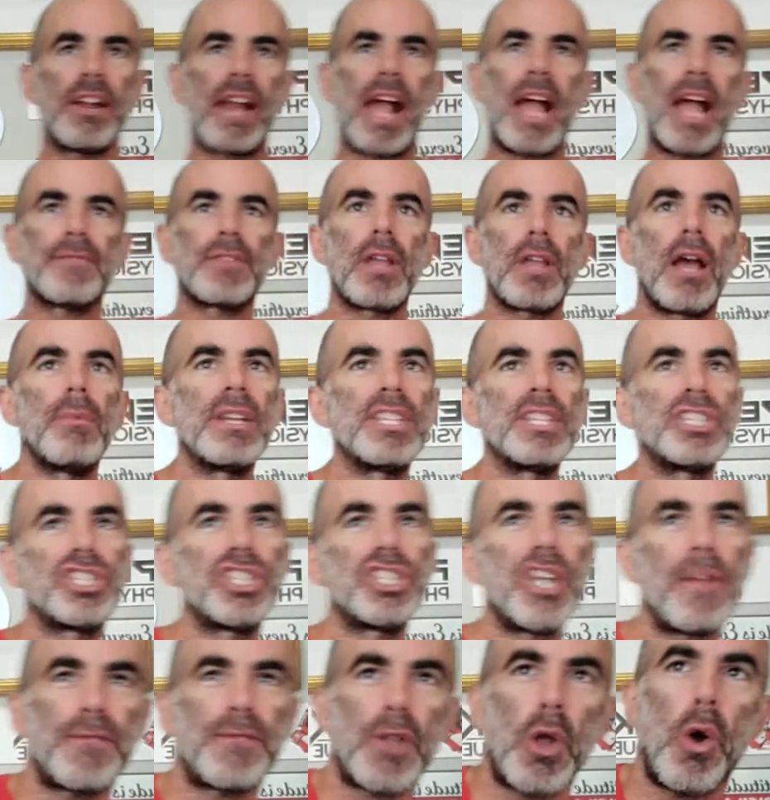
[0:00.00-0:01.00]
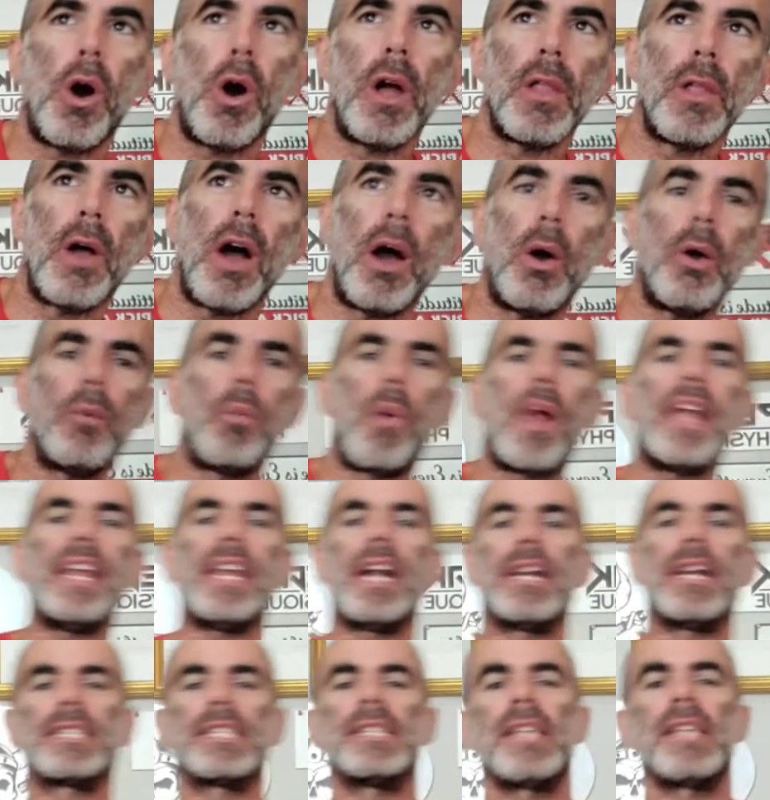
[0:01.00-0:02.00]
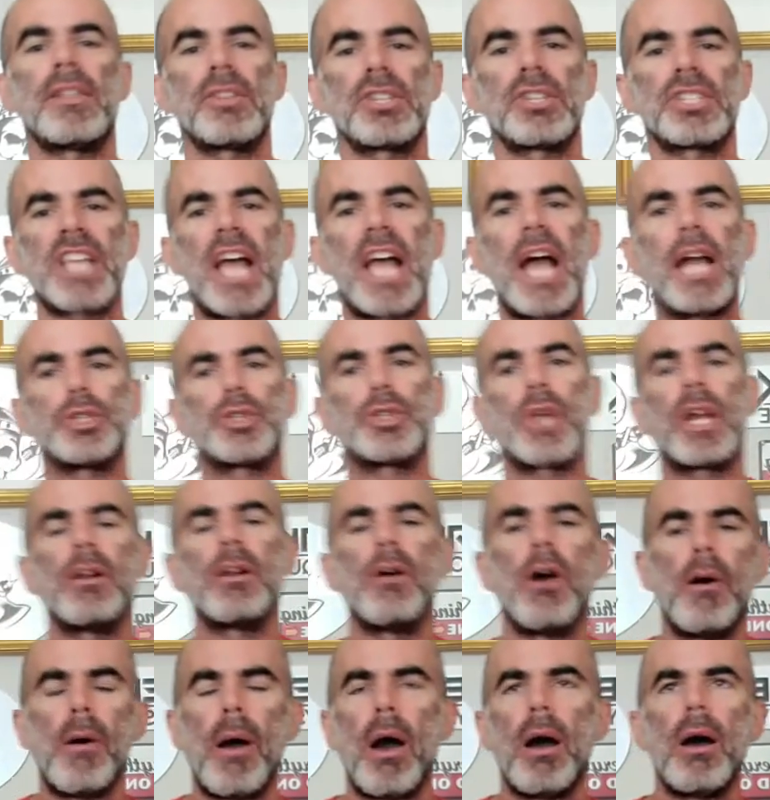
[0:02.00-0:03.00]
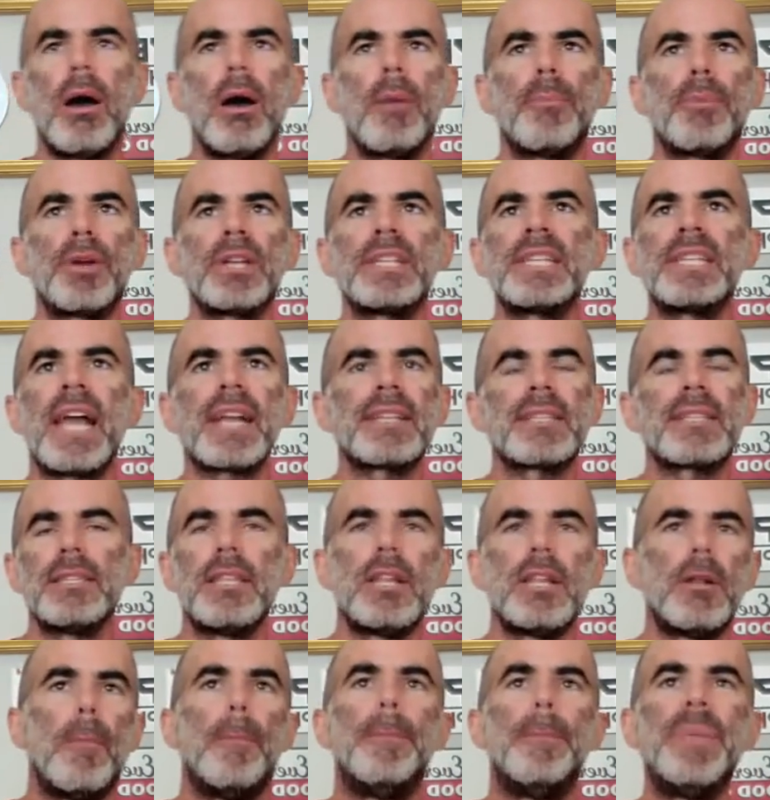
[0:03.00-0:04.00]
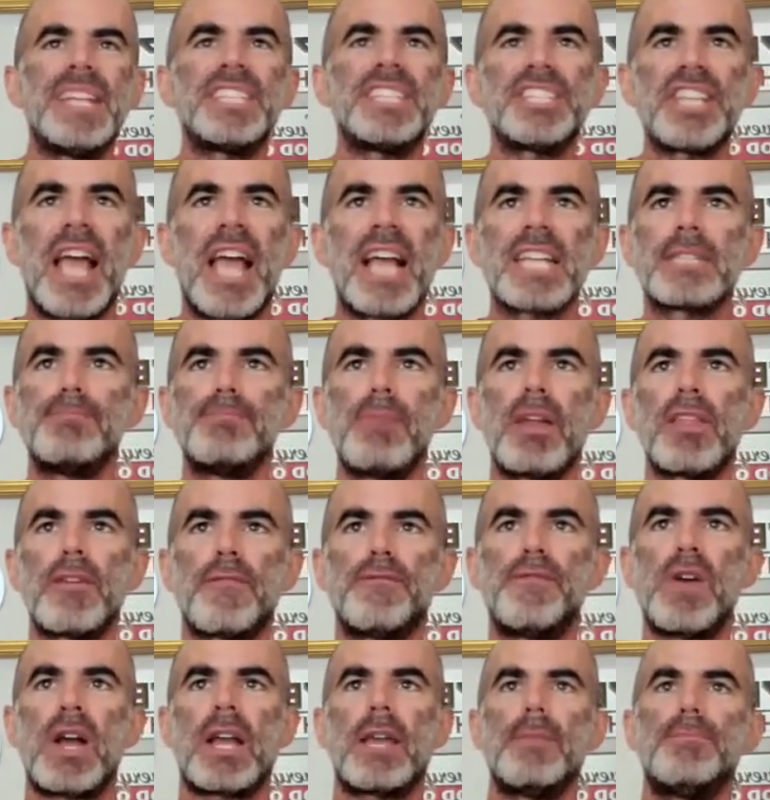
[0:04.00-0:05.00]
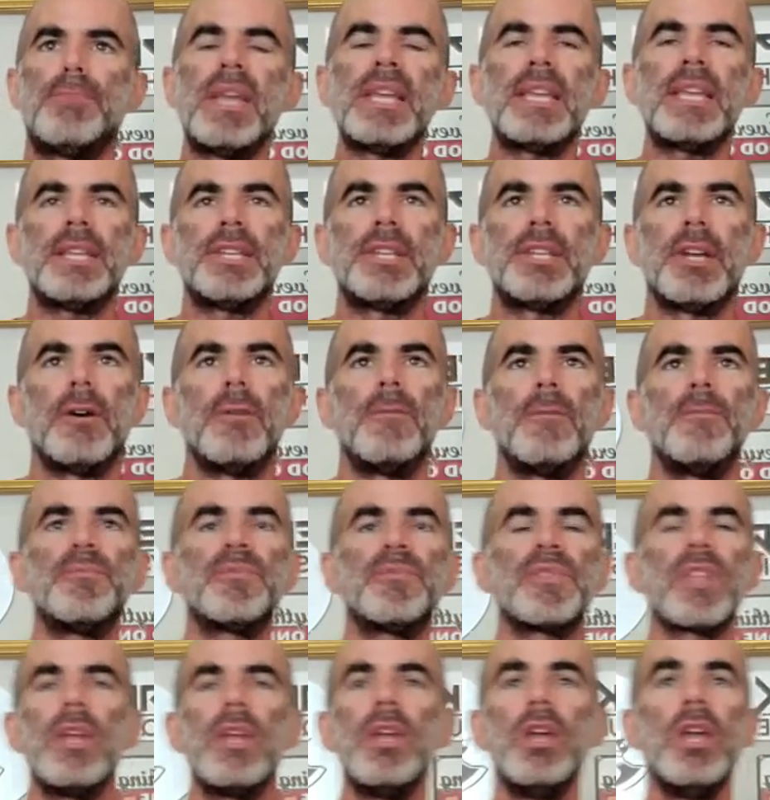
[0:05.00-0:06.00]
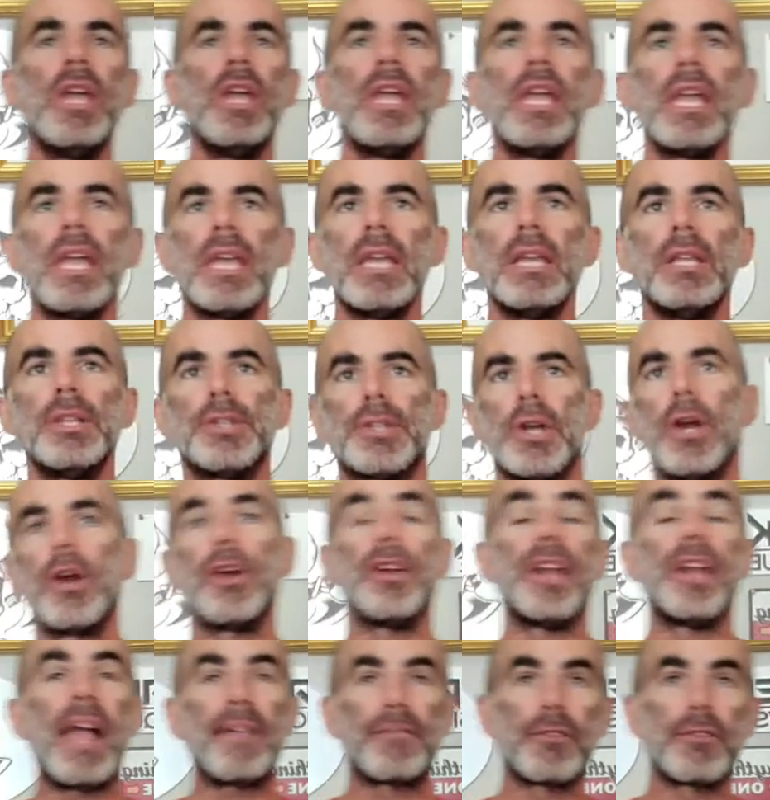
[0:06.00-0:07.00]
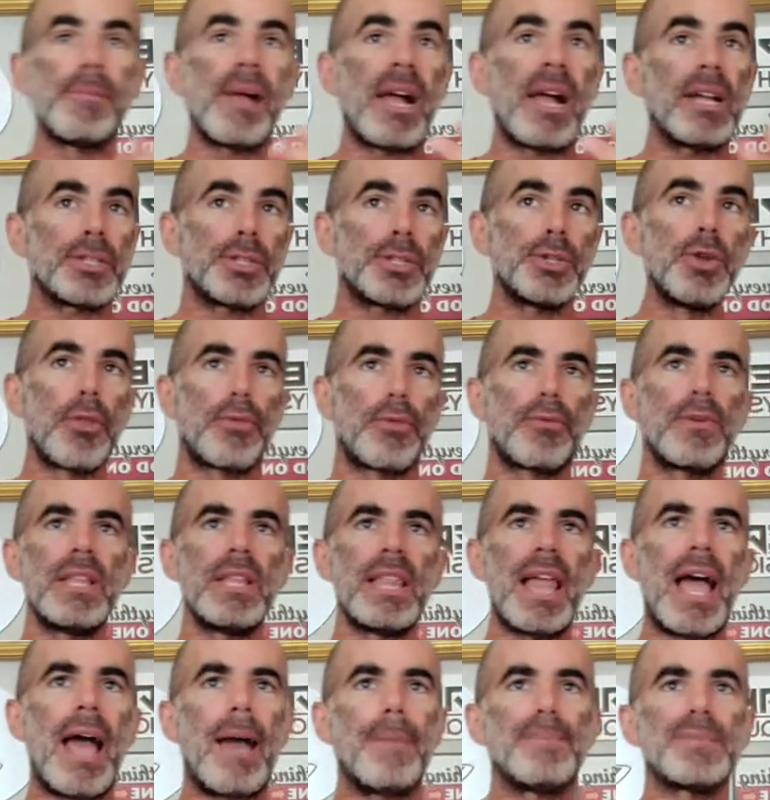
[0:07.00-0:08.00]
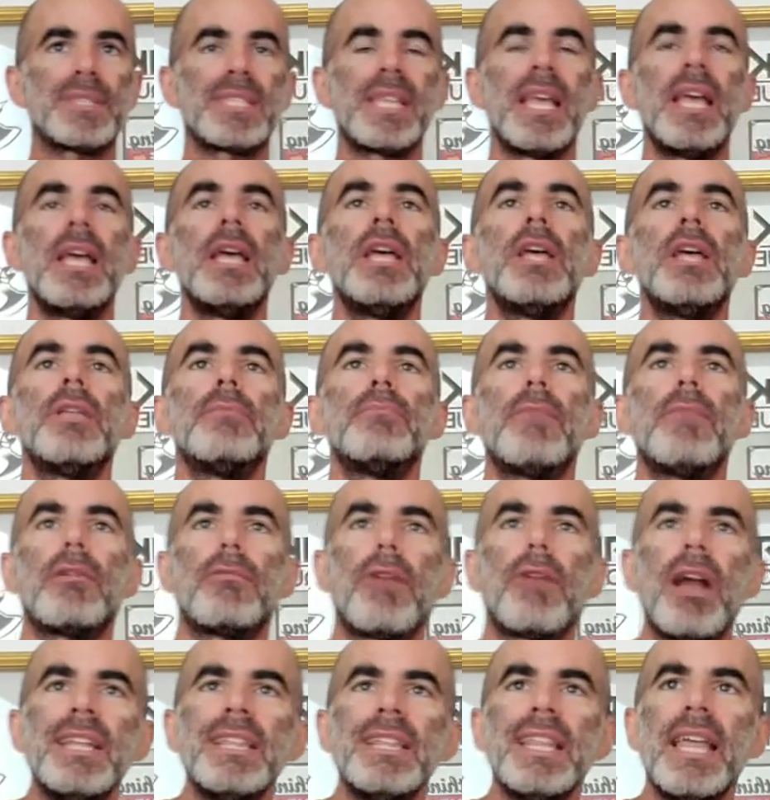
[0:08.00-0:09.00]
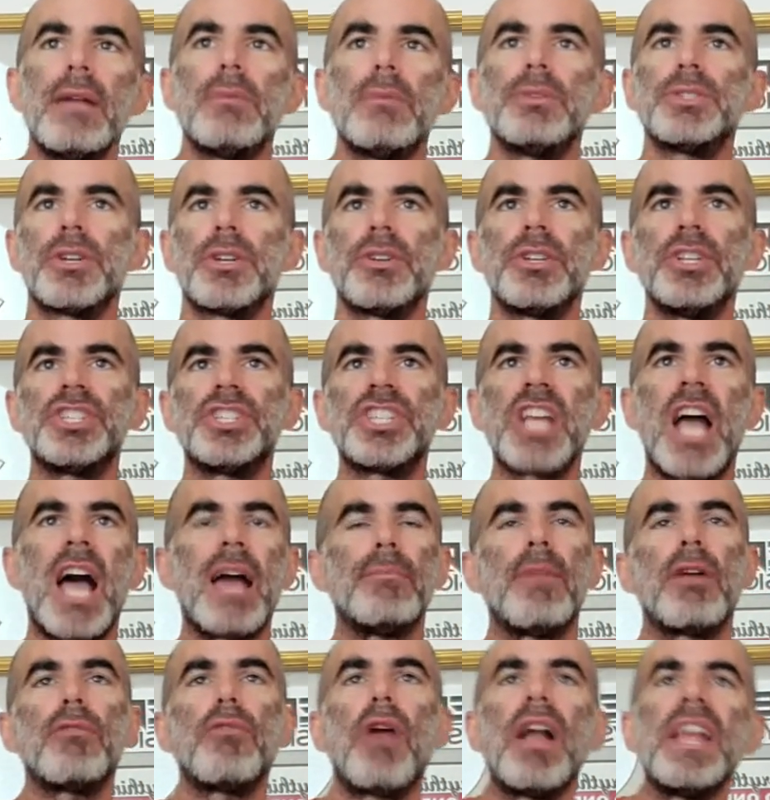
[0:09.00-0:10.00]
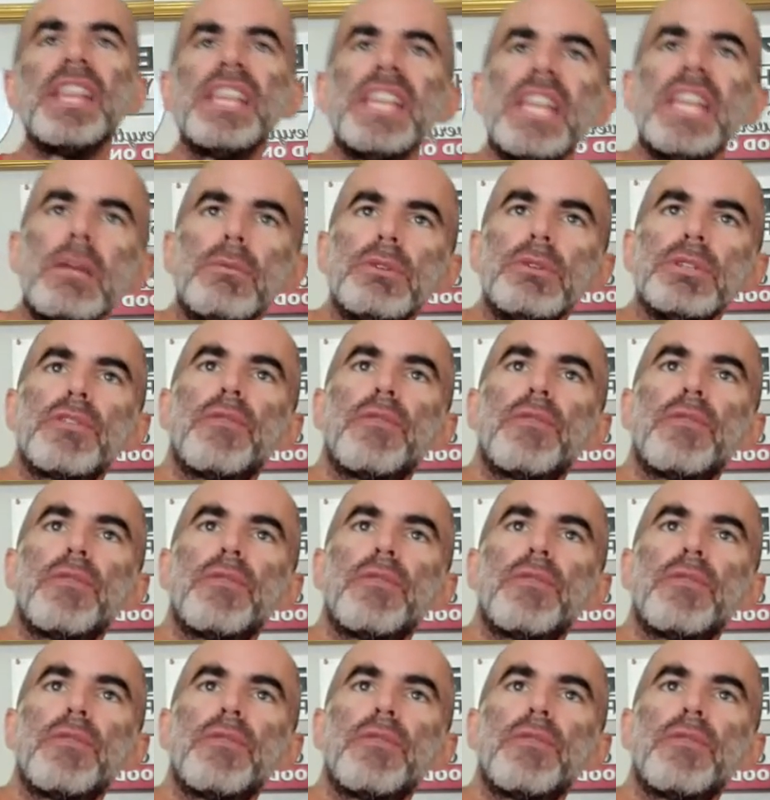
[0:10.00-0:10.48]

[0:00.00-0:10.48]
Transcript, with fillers: I have to, I would shift all the uh, weight onto the other side, trying to uh, uh, protect the little bitch ass motherfucking pinky toe. In turn, after about two to three laps, my right leg was already shot. My right knee was